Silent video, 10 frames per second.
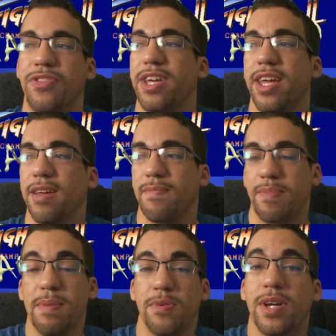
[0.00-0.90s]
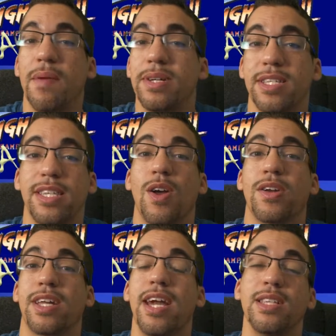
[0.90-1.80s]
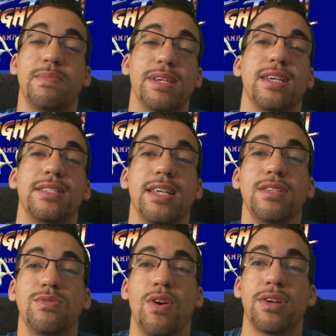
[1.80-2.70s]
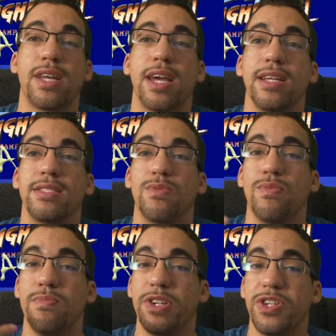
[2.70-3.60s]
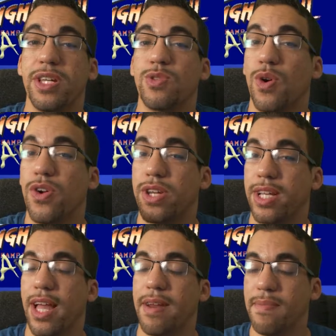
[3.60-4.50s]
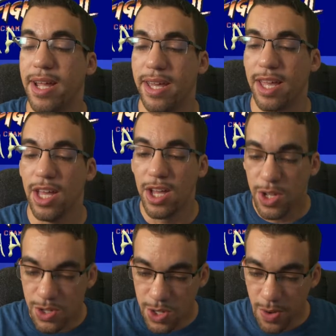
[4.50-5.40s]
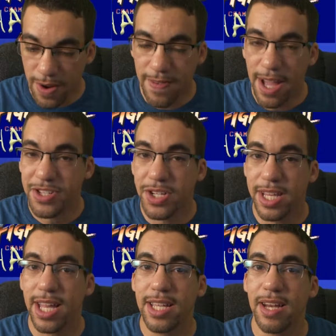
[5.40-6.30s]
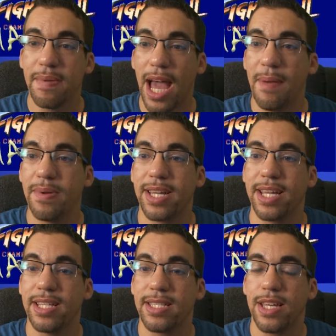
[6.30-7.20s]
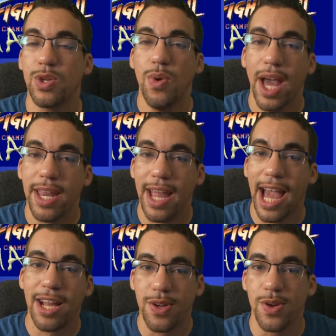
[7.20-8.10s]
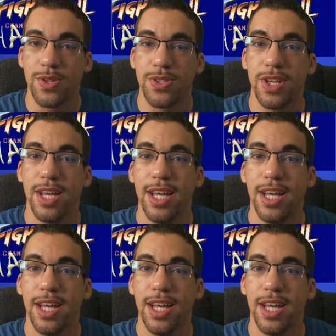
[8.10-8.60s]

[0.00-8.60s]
the people coming to the arcades because these arcades machines were earning a lot of money. So what eventually ended up happening is that you had hackers